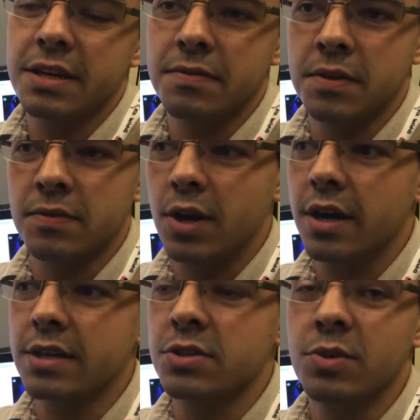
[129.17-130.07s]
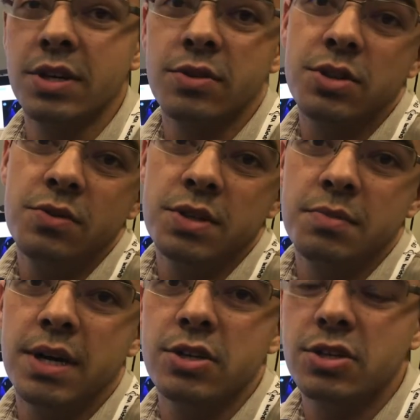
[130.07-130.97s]
if the vlogs don't interest you as
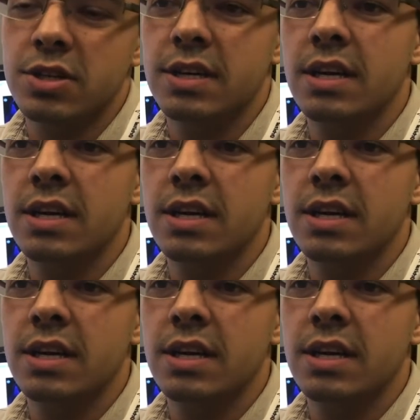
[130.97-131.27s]
much.